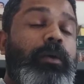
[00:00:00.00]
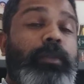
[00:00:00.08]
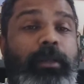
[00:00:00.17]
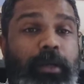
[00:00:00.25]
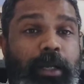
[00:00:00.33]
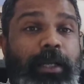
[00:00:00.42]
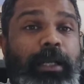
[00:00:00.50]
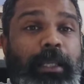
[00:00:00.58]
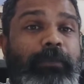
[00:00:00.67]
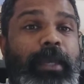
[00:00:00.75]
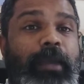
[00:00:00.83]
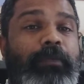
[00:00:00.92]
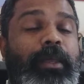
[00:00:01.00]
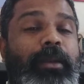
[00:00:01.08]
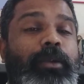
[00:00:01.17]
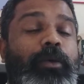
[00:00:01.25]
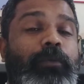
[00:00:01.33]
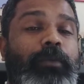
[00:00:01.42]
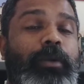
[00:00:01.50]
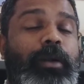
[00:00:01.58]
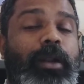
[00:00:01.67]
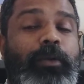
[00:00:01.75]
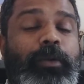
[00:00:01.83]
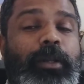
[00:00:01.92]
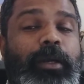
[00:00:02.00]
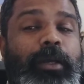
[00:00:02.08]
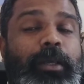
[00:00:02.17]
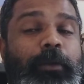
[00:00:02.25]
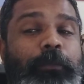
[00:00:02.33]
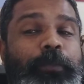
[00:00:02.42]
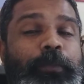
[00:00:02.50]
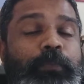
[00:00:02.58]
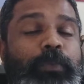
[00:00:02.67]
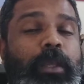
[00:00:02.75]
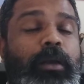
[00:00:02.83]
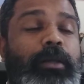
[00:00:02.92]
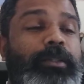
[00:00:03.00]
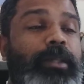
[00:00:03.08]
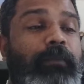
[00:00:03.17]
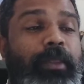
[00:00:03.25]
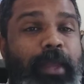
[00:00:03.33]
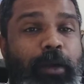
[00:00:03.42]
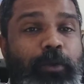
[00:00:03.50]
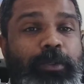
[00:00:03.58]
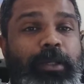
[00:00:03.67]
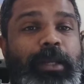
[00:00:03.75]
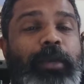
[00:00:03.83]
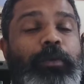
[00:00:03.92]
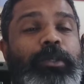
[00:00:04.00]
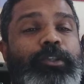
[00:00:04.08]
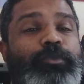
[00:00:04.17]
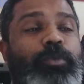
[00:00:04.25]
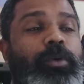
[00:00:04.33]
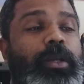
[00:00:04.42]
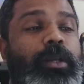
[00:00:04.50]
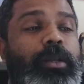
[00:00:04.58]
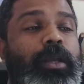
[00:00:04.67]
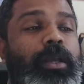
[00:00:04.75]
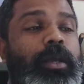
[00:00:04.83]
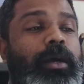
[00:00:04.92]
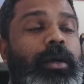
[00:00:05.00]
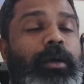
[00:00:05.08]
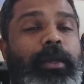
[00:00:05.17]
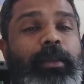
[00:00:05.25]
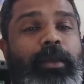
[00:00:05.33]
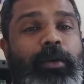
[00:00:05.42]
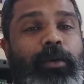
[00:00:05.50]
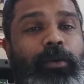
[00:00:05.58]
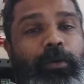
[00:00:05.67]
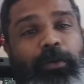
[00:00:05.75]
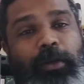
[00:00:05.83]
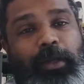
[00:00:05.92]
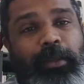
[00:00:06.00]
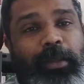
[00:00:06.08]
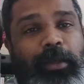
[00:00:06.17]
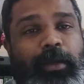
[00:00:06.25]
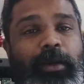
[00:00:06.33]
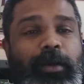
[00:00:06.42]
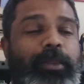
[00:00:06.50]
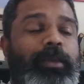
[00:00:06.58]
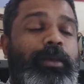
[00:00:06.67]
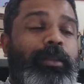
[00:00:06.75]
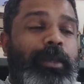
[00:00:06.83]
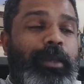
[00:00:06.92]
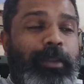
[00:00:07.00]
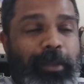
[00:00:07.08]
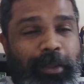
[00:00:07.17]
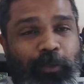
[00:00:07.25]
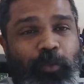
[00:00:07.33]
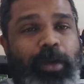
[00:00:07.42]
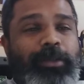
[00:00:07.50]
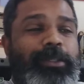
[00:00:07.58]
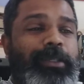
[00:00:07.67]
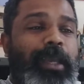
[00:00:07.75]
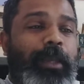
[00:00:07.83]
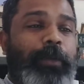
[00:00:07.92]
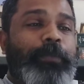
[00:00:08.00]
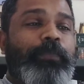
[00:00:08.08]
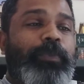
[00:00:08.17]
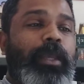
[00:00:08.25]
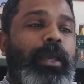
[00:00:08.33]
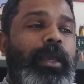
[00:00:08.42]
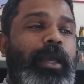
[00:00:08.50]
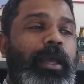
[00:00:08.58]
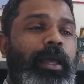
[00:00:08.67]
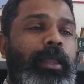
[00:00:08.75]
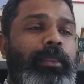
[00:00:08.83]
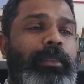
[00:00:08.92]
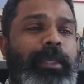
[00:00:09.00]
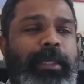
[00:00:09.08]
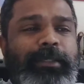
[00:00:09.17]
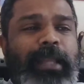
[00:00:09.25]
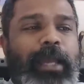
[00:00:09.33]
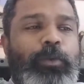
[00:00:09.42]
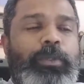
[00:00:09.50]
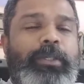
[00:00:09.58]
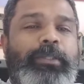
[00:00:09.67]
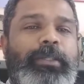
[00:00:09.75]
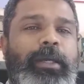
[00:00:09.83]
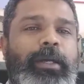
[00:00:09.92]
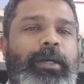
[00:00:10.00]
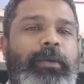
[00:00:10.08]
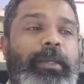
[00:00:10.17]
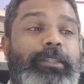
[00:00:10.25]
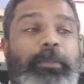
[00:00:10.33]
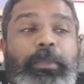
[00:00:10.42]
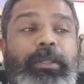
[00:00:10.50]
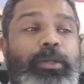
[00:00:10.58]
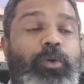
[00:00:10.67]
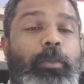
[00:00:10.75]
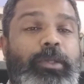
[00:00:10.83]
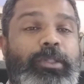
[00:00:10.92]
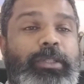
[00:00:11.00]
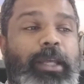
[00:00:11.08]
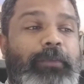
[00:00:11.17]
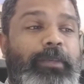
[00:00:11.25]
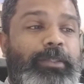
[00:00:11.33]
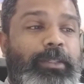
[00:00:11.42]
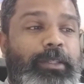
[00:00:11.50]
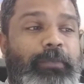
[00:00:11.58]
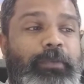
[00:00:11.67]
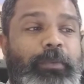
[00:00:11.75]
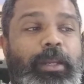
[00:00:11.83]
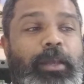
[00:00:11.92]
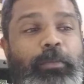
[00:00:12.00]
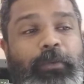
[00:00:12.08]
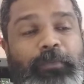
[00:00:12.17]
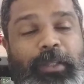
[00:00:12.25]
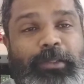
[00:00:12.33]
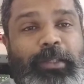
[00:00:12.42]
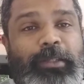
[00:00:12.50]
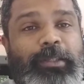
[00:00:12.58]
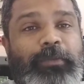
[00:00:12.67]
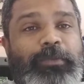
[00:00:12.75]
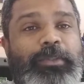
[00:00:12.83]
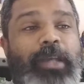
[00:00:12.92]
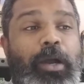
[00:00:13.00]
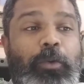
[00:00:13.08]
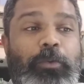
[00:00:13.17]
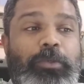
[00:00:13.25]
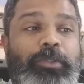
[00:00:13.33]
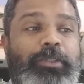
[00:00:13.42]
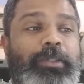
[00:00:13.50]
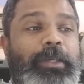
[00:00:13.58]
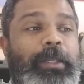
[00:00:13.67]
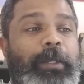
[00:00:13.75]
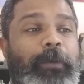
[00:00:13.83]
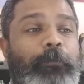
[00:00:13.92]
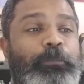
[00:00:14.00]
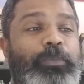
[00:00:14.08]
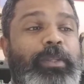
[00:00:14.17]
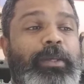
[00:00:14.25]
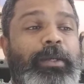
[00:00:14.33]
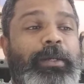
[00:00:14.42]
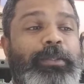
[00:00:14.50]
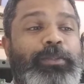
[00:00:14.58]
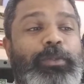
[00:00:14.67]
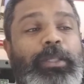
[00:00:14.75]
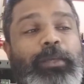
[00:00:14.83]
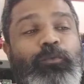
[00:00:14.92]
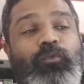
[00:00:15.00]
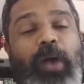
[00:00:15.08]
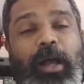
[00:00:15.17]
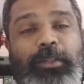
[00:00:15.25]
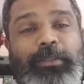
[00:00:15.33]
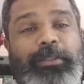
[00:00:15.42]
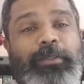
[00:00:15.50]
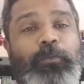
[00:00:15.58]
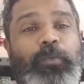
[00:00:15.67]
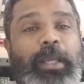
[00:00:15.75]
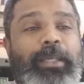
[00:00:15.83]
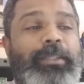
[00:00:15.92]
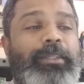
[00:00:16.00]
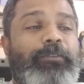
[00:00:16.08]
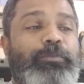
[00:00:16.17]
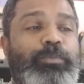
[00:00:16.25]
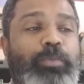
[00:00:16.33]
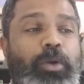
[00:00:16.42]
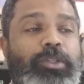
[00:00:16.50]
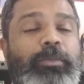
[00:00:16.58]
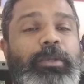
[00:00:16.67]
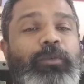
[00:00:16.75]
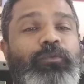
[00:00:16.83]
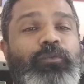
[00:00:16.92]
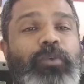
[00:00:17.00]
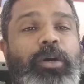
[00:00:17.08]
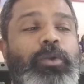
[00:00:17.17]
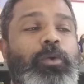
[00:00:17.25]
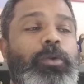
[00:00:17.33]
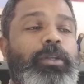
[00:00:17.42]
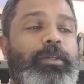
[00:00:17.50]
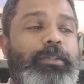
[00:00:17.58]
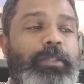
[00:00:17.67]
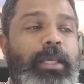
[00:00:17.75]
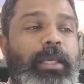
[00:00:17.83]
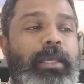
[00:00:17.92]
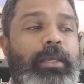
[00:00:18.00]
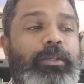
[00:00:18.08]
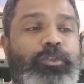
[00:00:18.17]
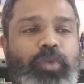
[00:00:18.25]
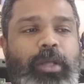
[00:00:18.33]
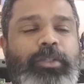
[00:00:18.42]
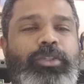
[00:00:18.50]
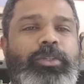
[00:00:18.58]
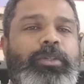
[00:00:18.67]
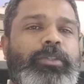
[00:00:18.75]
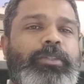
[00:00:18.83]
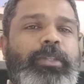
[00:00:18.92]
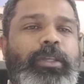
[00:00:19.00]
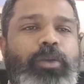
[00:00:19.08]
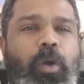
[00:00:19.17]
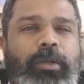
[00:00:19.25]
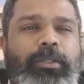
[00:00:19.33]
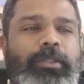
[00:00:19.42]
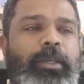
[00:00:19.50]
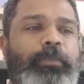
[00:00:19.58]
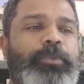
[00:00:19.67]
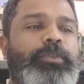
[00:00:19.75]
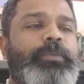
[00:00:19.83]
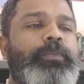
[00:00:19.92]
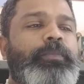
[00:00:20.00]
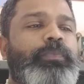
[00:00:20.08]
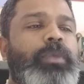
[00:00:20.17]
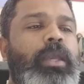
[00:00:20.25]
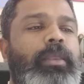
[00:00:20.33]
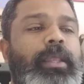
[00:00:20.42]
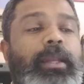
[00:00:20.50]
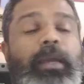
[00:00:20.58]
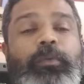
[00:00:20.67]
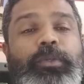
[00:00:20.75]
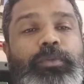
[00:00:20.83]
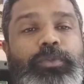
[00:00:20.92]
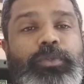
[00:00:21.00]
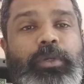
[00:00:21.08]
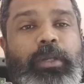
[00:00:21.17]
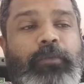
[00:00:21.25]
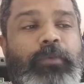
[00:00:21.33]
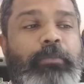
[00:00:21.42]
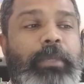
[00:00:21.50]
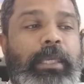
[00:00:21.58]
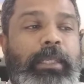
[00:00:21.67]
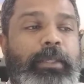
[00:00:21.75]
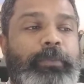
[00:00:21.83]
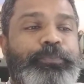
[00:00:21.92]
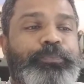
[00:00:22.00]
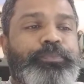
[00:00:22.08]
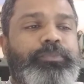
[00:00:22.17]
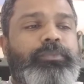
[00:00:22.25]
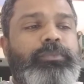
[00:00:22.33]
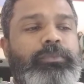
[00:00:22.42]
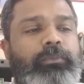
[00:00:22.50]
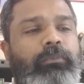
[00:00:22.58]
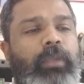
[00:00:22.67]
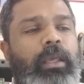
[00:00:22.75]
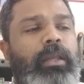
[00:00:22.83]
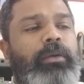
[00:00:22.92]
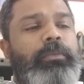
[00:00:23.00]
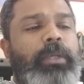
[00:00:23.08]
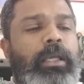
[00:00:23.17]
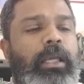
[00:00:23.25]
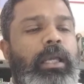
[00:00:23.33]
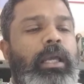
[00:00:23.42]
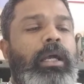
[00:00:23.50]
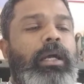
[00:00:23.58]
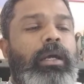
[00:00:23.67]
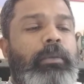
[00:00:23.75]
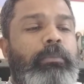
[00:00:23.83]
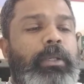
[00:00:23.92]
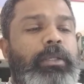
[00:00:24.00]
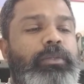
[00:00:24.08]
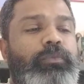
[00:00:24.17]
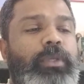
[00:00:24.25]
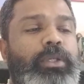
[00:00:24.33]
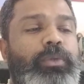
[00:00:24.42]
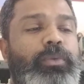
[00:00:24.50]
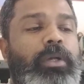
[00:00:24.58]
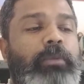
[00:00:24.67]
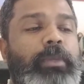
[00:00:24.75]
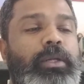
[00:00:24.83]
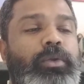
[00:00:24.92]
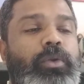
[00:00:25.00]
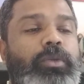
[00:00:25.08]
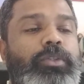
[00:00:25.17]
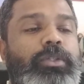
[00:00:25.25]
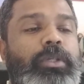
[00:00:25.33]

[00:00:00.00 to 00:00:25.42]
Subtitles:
Currently, there are over around 7,000 languages spoken in the earth, in the world today. These languages exhibit enormous diversity, from the number of distinctive sounds, to the vast range of possible word orders, structures, the concepts that language used to convey meaning. You know, but when you come across